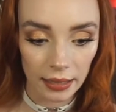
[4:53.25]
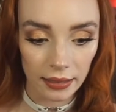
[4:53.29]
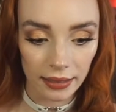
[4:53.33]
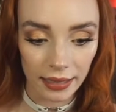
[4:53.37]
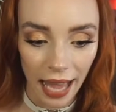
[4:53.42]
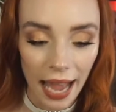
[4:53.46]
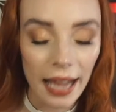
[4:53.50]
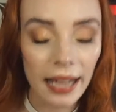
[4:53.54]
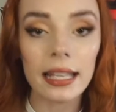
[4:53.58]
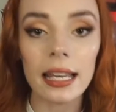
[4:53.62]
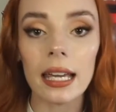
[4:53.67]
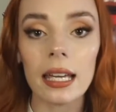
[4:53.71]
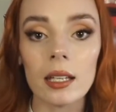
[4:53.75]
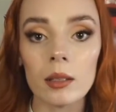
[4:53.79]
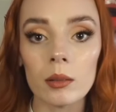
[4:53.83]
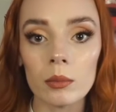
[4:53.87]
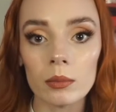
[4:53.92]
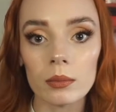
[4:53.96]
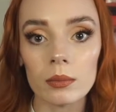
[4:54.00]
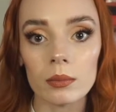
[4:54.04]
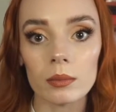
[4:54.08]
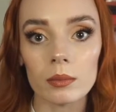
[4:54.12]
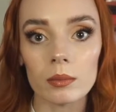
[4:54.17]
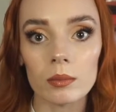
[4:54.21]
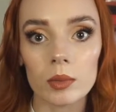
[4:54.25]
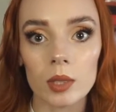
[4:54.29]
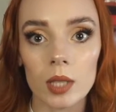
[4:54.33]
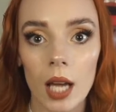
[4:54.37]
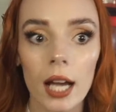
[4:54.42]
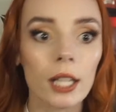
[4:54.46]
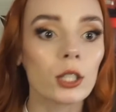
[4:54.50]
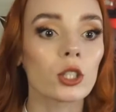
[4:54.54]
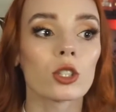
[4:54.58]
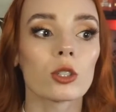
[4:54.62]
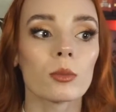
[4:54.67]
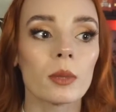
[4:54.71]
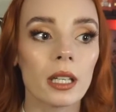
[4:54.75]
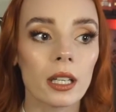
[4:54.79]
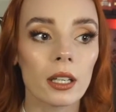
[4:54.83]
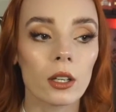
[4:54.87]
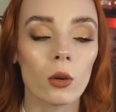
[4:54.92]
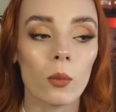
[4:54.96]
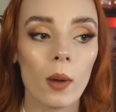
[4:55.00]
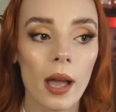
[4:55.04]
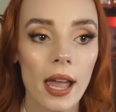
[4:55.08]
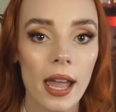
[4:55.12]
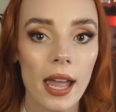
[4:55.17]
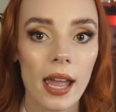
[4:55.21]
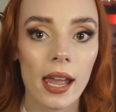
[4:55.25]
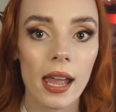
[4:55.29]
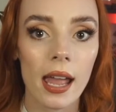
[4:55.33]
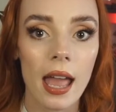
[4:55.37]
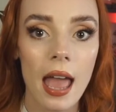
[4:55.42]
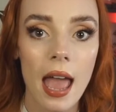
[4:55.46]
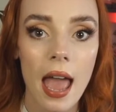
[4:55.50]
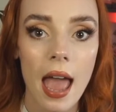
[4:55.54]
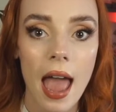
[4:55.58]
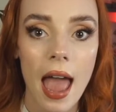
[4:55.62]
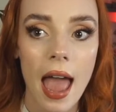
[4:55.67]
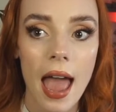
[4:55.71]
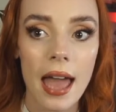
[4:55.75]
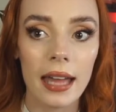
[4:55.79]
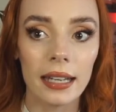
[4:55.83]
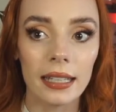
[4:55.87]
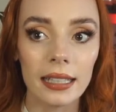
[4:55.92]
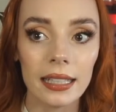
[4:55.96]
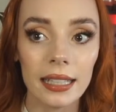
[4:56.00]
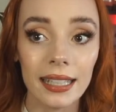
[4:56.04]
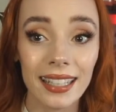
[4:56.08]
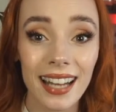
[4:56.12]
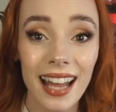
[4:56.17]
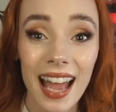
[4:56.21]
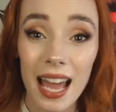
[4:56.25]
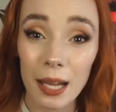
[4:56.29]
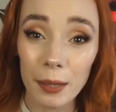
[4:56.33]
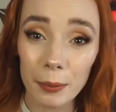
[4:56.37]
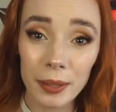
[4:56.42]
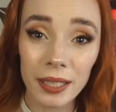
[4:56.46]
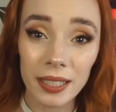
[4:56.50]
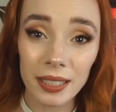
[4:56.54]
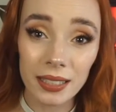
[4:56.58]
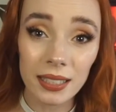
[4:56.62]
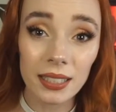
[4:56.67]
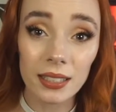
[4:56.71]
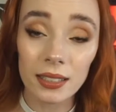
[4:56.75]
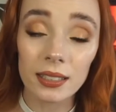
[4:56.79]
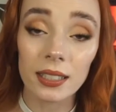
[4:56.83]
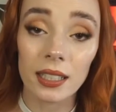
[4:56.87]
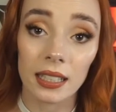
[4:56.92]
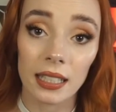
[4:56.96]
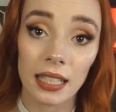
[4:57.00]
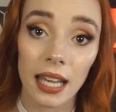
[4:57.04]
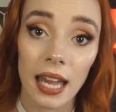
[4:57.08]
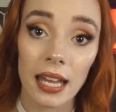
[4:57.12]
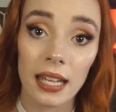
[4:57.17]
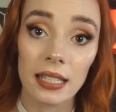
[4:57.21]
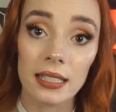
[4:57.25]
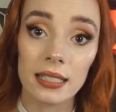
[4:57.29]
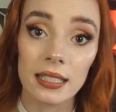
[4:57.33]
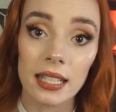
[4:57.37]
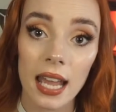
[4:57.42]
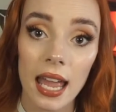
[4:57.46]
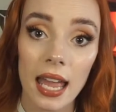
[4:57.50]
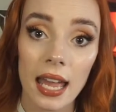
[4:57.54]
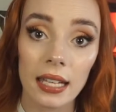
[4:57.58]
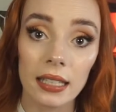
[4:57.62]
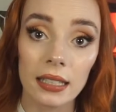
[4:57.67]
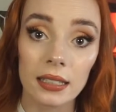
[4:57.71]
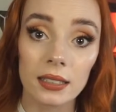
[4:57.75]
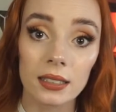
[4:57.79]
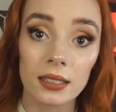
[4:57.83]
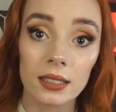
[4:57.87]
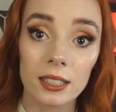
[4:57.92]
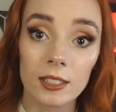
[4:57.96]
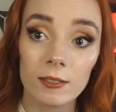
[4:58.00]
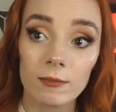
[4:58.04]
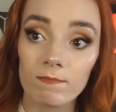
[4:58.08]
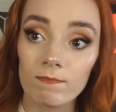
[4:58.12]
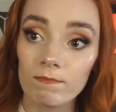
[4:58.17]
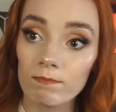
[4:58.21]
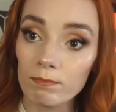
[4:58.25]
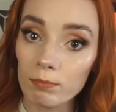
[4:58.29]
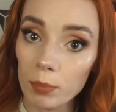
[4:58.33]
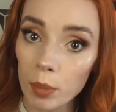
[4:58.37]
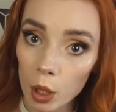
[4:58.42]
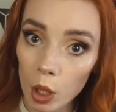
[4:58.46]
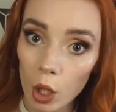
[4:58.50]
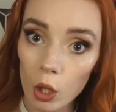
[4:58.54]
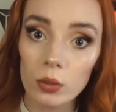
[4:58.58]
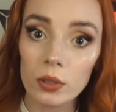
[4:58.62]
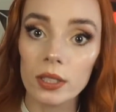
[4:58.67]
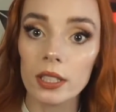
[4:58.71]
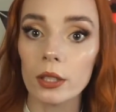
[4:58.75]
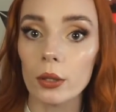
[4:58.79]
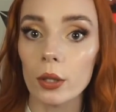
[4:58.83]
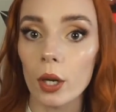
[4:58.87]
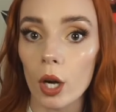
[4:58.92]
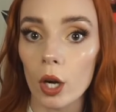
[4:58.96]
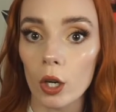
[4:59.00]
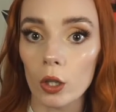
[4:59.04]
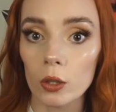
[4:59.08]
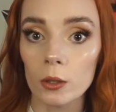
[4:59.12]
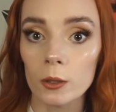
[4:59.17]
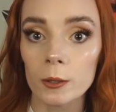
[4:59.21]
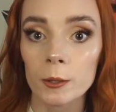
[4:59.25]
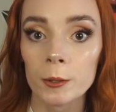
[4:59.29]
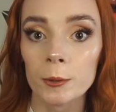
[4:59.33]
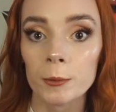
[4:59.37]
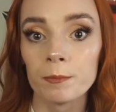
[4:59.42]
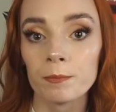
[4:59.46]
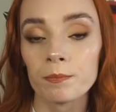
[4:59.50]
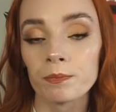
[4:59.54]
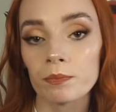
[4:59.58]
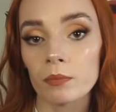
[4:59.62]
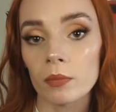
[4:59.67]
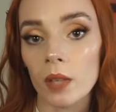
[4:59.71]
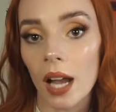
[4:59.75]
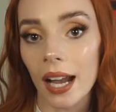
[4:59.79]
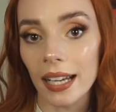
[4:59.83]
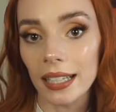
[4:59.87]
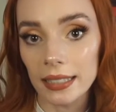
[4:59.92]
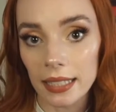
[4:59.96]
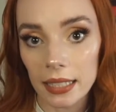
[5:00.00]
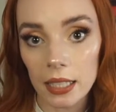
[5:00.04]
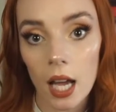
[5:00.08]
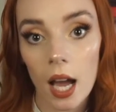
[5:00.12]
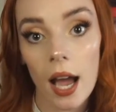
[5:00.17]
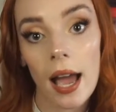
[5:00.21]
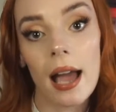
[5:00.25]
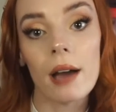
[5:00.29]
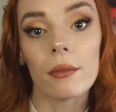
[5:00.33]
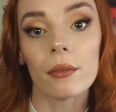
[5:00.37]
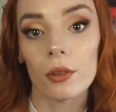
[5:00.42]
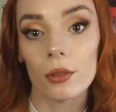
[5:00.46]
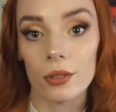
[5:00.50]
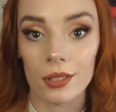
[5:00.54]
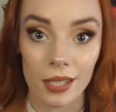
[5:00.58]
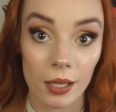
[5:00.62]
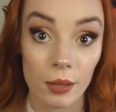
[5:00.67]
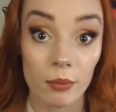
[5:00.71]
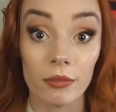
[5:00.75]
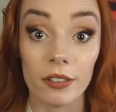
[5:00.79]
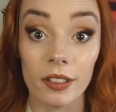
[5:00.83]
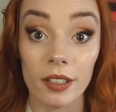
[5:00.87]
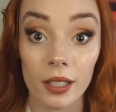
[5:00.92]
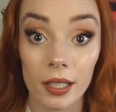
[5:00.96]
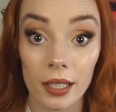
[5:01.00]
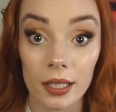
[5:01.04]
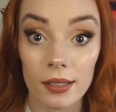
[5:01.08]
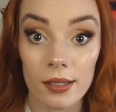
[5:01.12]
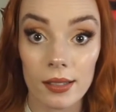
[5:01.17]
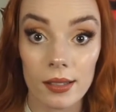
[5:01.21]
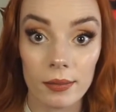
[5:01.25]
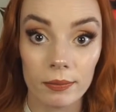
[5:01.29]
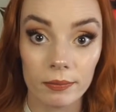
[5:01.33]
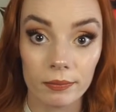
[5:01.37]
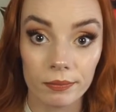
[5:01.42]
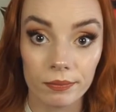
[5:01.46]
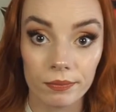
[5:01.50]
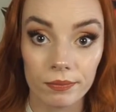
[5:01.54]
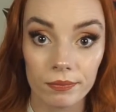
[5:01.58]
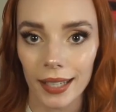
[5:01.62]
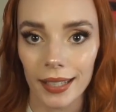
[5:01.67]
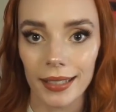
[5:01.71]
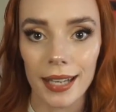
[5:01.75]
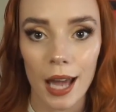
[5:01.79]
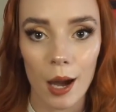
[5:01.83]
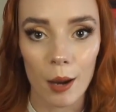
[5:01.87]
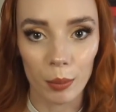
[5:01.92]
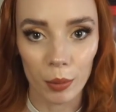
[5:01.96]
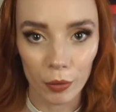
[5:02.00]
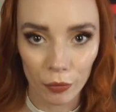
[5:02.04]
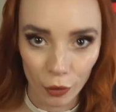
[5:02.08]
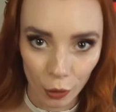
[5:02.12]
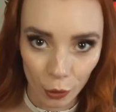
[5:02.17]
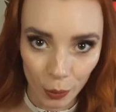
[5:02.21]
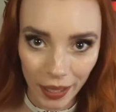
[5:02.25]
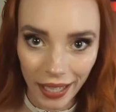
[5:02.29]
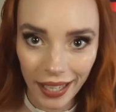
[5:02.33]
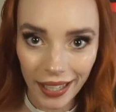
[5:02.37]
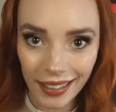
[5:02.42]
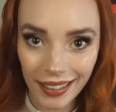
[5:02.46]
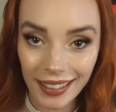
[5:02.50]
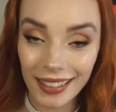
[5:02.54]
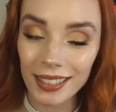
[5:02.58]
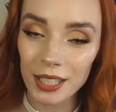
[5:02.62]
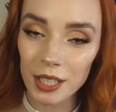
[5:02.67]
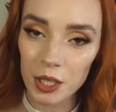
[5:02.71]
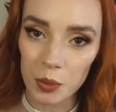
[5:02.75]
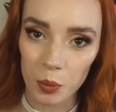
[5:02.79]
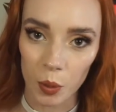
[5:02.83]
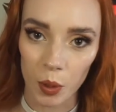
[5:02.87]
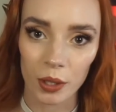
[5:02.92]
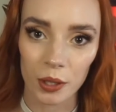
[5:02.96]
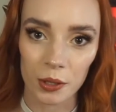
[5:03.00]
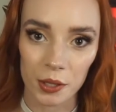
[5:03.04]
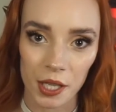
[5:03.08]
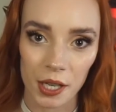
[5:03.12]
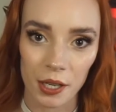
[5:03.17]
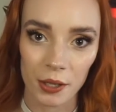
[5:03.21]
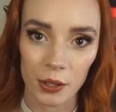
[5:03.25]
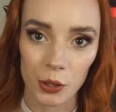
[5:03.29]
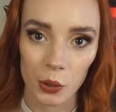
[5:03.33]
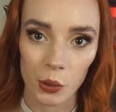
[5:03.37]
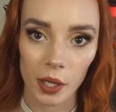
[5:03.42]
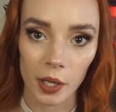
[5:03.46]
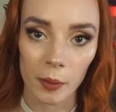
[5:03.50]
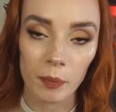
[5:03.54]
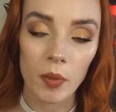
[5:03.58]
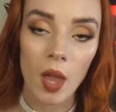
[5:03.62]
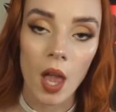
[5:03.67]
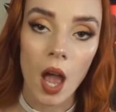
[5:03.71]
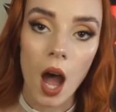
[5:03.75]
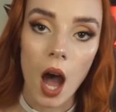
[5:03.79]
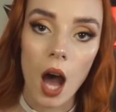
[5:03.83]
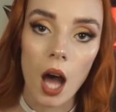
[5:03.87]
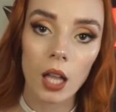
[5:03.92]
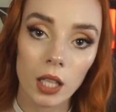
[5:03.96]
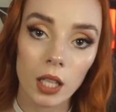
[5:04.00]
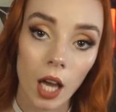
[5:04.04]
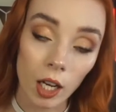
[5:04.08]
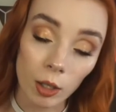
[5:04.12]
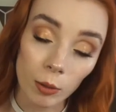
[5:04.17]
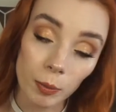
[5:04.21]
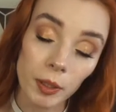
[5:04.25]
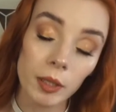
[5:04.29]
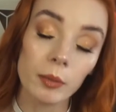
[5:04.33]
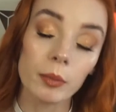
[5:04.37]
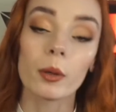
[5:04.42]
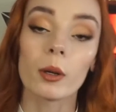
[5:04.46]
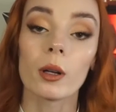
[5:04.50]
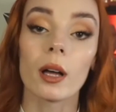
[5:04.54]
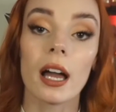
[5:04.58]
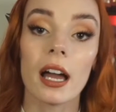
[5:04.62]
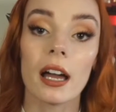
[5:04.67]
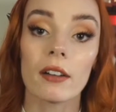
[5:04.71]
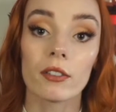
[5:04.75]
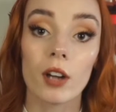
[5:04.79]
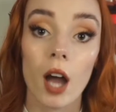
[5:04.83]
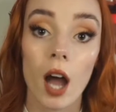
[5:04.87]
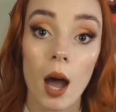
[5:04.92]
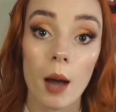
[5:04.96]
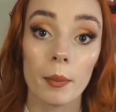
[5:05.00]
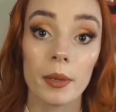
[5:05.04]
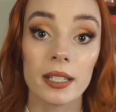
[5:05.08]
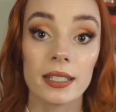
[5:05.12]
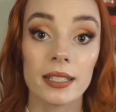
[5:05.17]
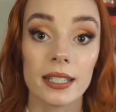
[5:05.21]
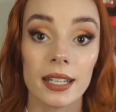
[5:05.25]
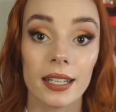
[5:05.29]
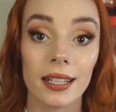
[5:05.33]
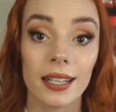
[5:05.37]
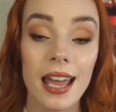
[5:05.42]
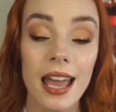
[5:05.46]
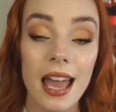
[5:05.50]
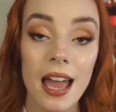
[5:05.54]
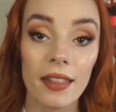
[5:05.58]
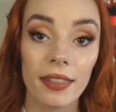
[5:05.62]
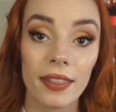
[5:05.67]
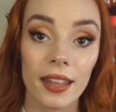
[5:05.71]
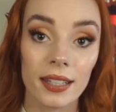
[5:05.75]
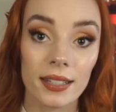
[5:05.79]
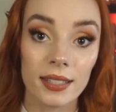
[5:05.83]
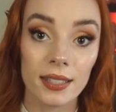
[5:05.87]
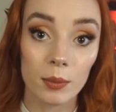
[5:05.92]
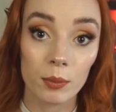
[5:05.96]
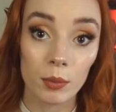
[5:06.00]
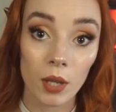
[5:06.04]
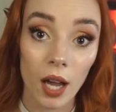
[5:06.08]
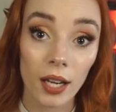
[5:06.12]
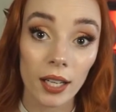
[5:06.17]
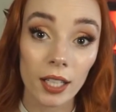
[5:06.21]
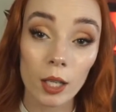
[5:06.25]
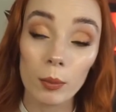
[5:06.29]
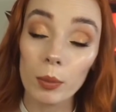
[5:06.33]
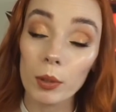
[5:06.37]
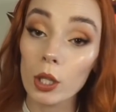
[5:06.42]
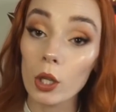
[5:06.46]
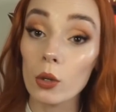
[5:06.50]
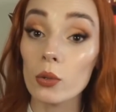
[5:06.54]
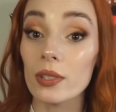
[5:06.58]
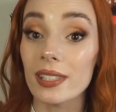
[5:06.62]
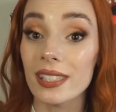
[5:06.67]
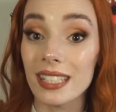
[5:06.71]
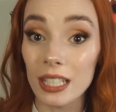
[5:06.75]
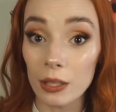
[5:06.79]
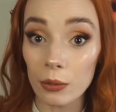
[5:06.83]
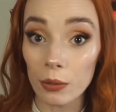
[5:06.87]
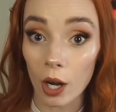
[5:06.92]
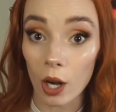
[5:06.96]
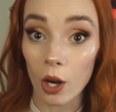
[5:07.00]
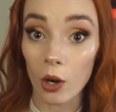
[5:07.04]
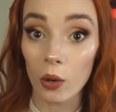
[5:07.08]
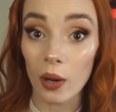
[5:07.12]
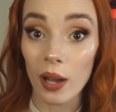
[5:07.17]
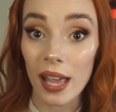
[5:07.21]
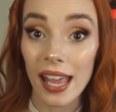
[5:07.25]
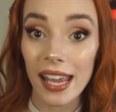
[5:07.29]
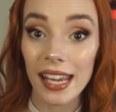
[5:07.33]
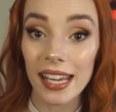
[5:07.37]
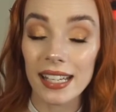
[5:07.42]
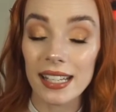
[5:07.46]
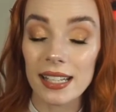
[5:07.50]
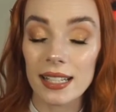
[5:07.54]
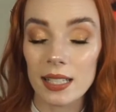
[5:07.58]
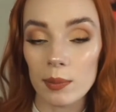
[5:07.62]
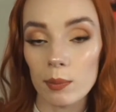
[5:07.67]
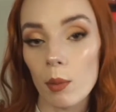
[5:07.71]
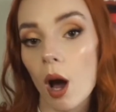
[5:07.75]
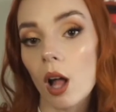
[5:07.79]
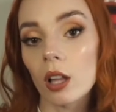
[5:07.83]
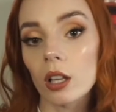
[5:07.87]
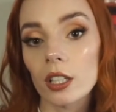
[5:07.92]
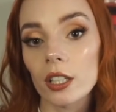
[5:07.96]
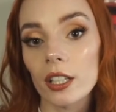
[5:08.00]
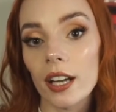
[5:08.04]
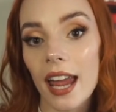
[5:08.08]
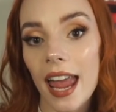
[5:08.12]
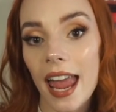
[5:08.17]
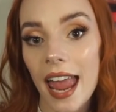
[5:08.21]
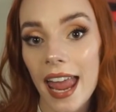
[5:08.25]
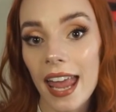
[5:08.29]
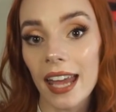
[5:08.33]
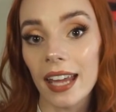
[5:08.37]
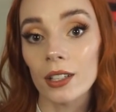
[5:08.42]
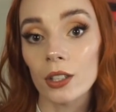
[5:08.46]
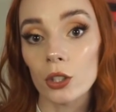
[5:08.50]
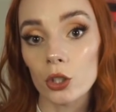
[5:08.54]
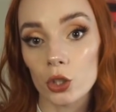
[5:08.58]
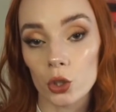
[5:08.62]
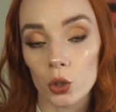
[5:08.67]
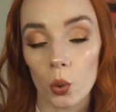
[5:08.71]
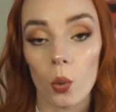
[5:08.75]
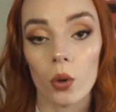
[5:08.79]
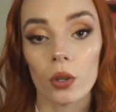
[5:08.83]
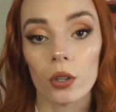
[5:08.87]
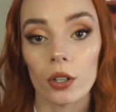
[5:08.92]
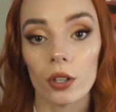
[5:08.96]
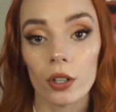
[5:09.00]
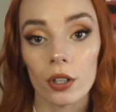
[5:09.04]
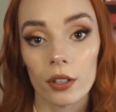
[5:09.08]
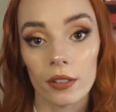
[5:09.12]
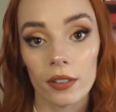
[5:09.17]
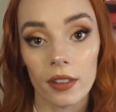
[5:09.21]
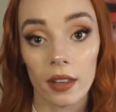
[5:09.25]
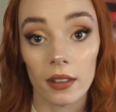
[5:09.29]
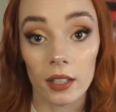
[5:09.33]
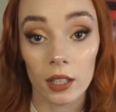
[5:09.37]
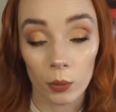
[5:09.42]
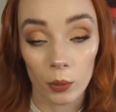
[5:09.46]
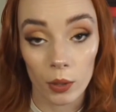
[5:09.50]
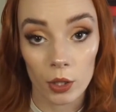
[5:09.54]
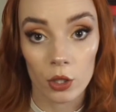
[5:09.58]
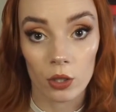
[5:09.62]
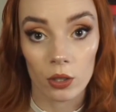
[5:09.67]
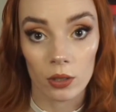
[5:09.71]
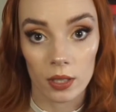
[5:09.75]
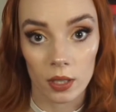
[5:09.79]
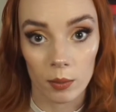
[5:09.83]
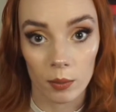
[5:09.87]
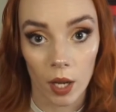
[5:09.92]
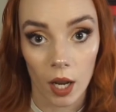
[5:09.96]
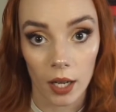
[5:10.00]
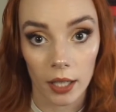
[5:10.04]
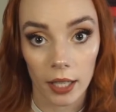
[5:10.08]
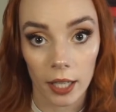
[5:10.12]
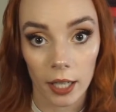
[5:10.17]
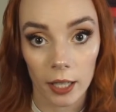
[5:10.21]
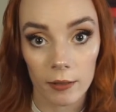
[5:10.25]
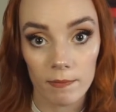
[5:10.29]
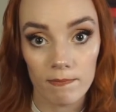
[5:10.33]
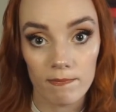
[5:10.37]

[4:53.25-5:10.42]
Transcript: That game touched me in a way, and it had me in tears at the end, and Below Zero, I did not have those same feelings. Now, before we get into spoiler territory, a of people have commented that Subnautica Below Zero is smaller and shorter than the original Subnautica.